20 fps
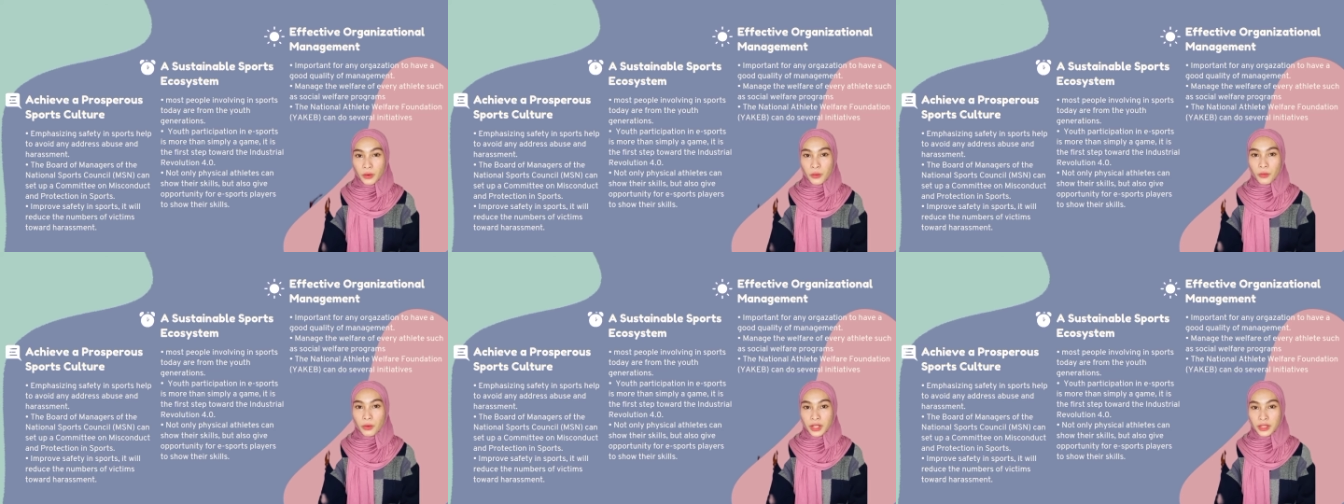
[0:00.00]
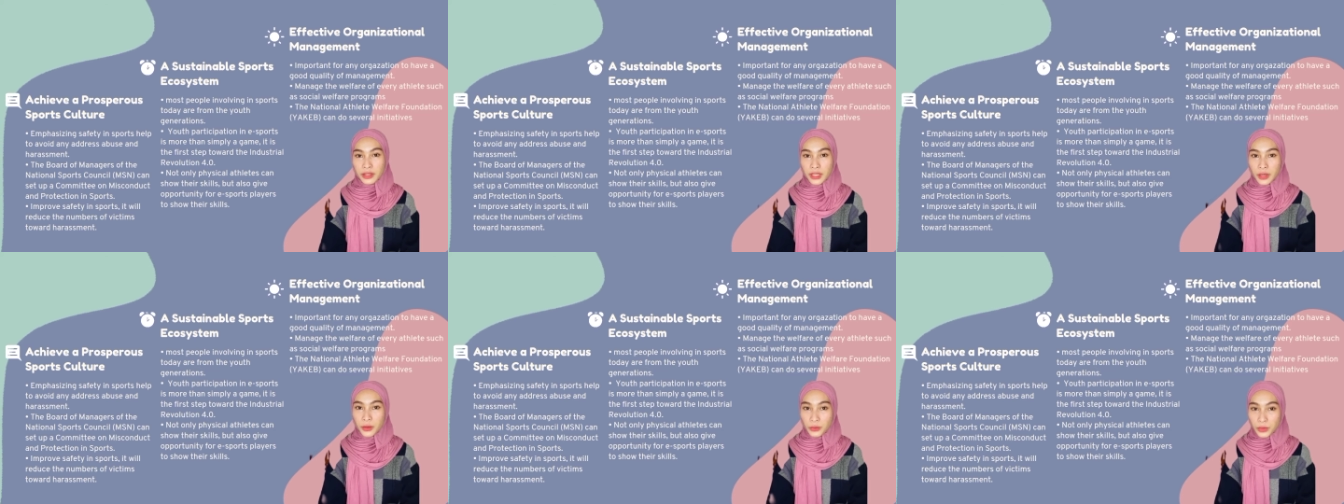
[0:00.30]
where
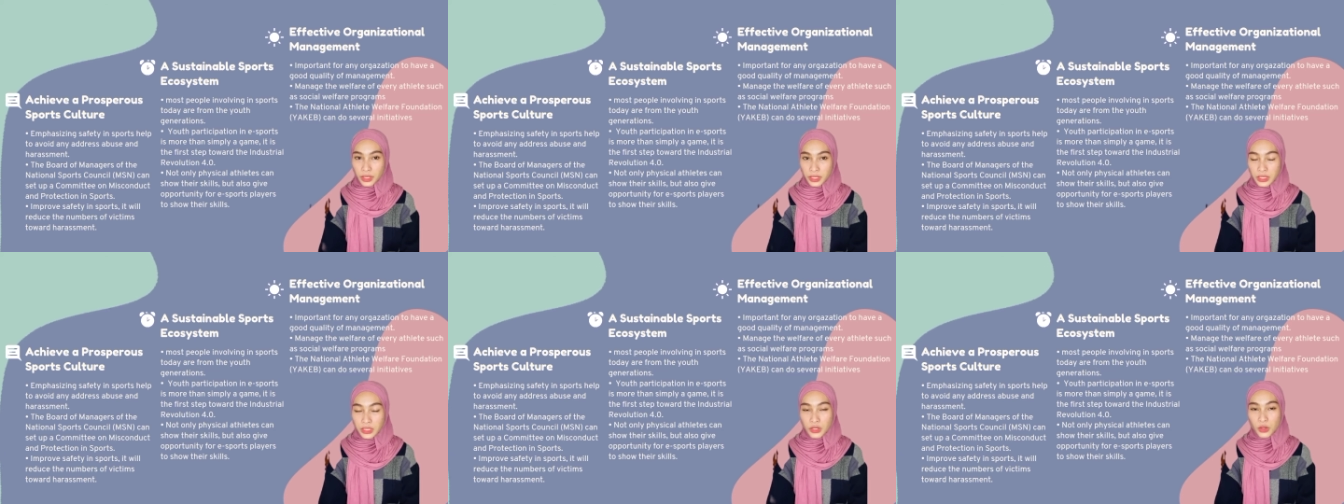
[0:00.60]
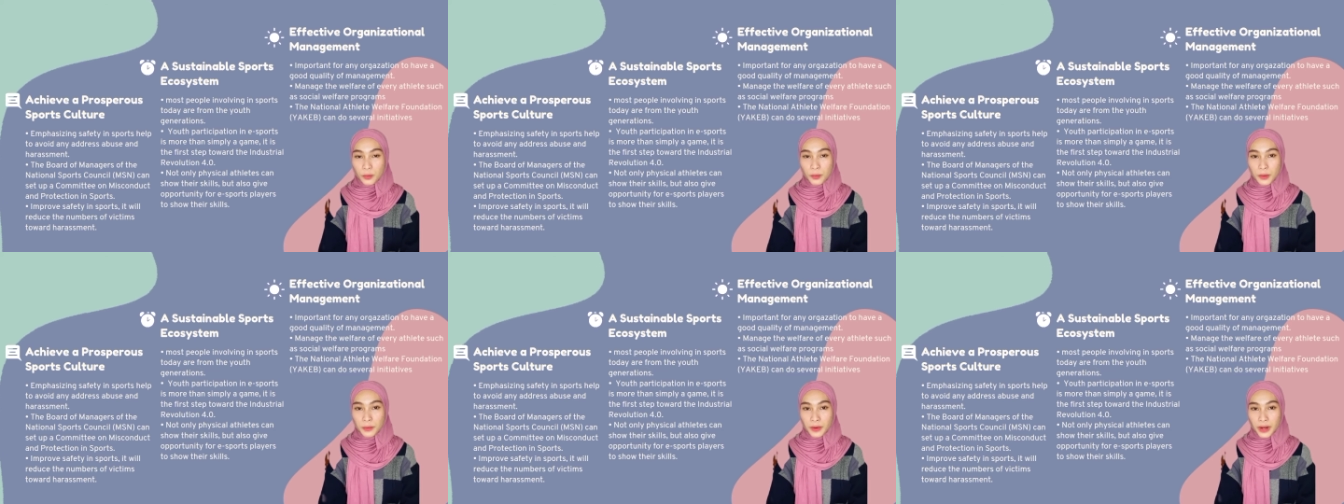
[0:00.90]
they will
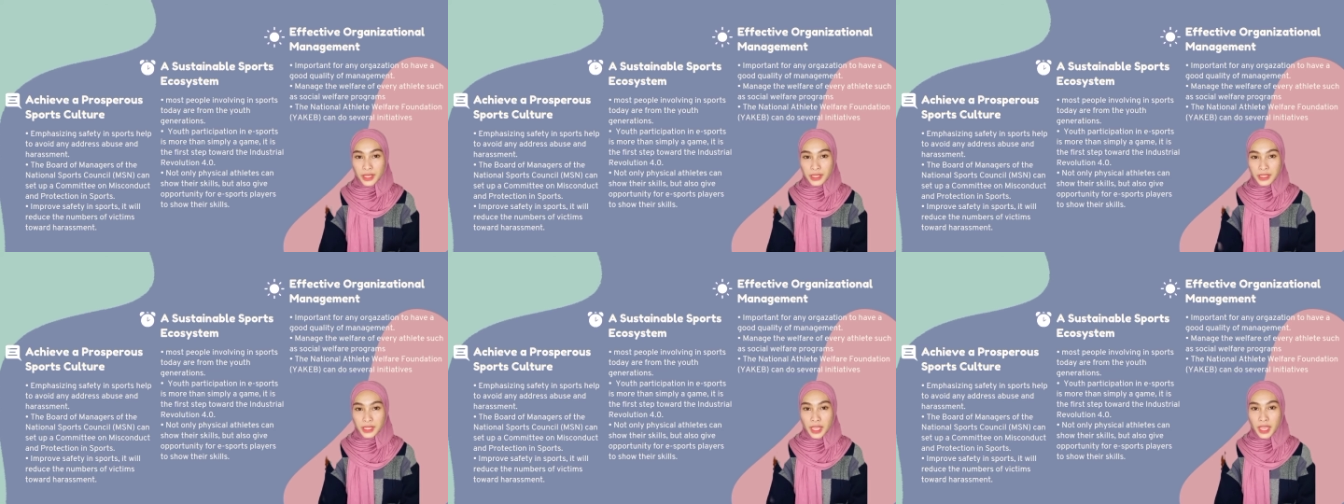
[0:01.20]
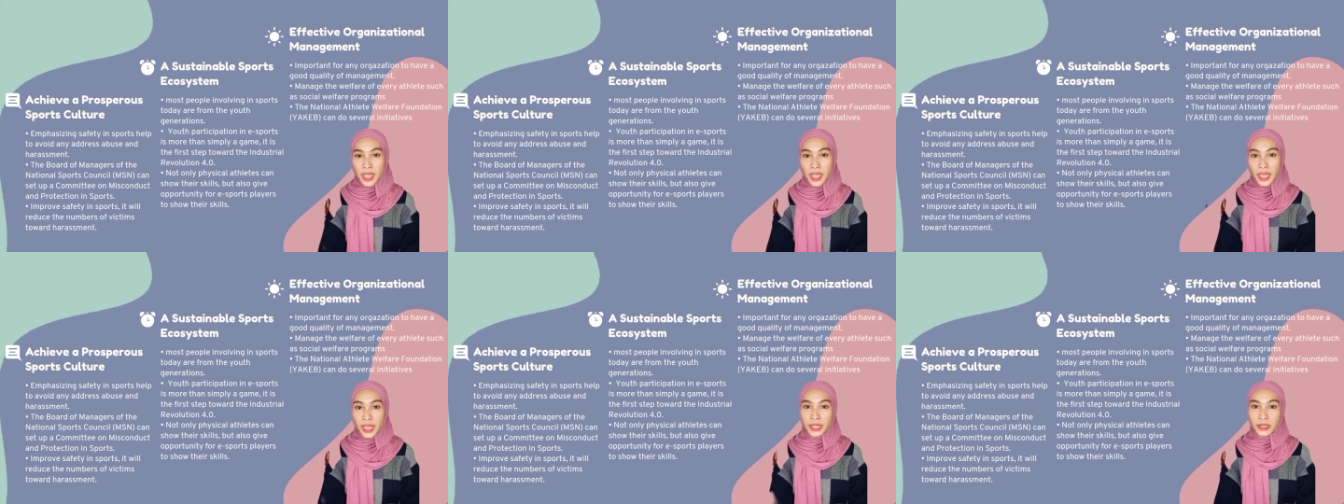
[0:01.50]
supervise
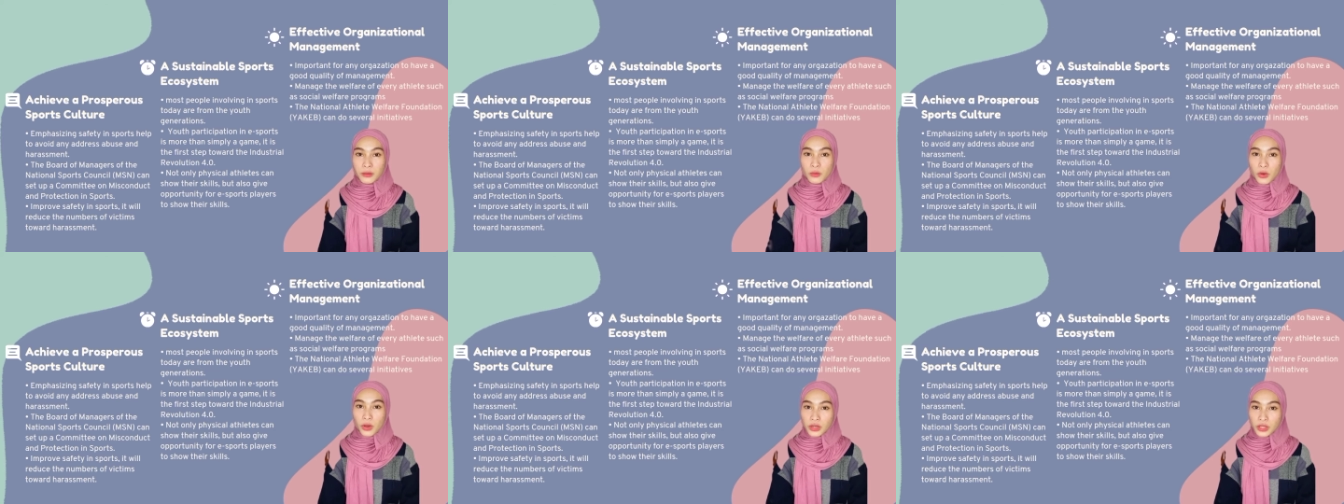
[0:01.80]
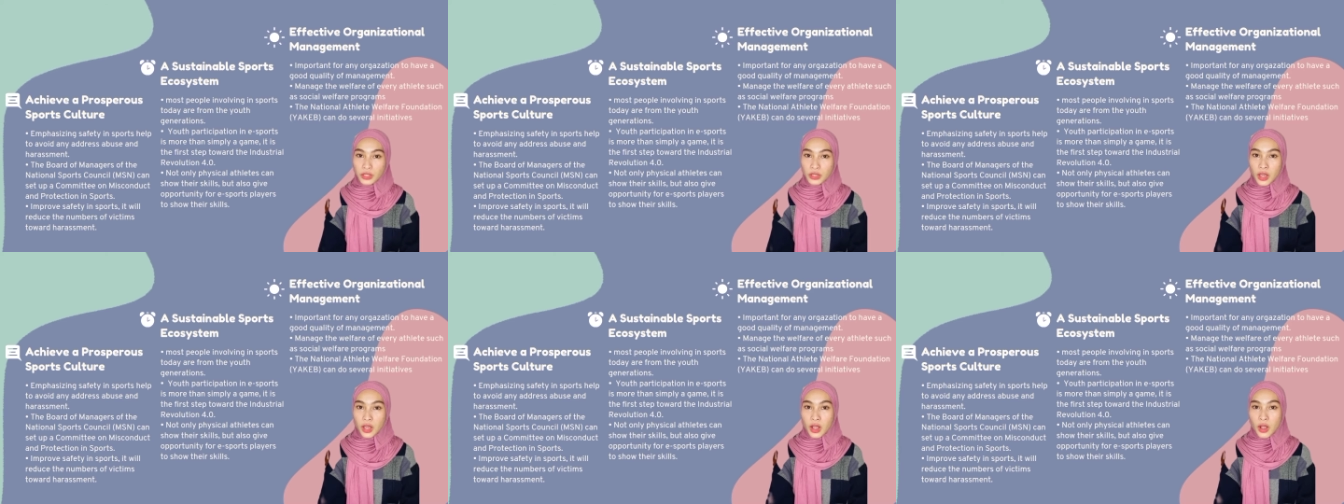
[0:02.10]
and watch